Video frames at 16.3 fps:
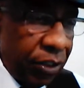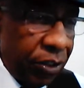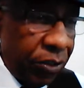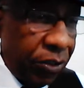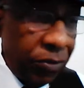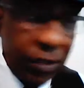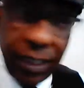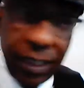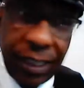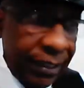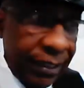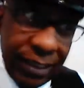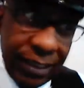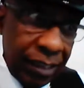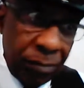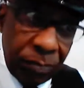
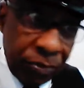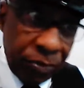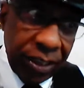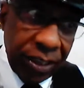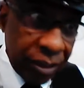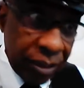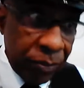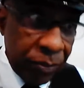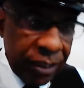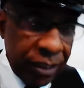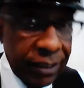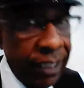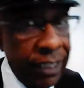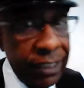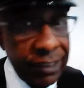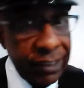That didn't put as
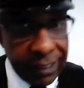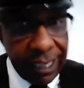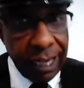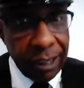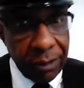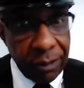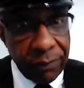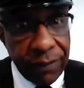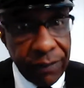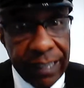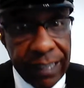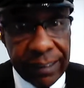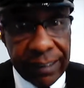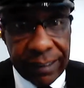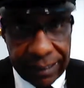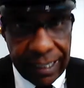much
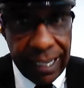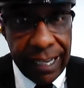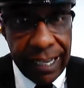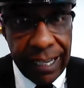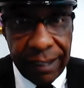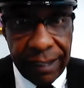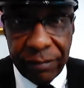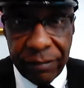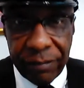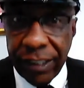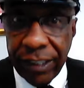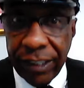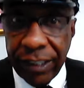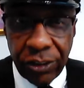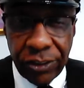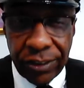sacrifice and
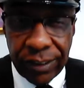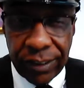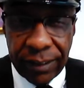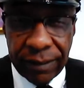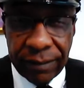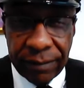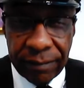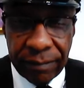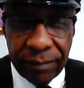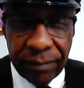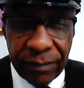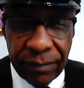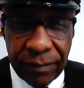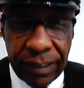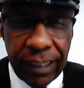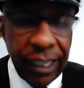time and energy
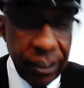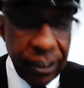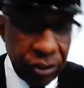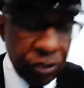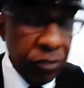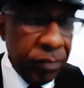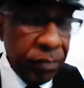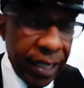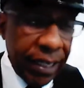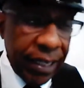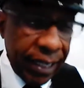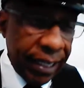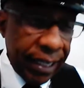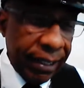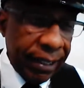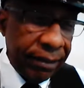as
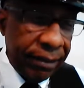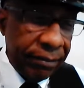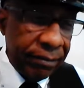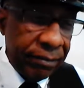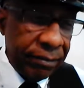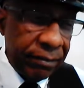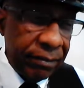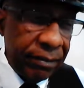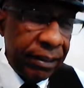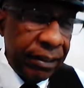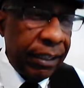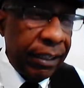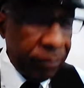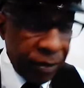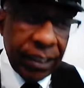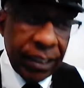you might have,
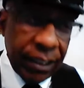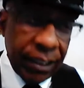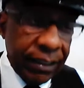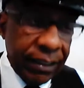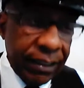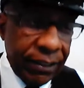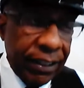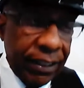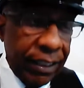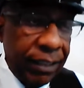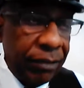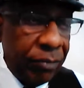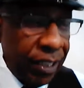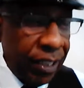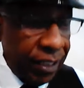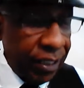but they'll
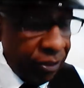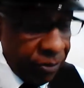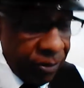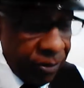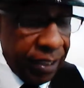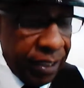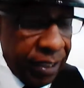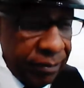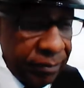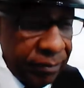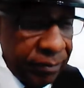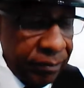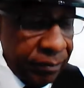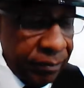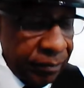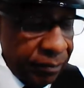end up getting the credit.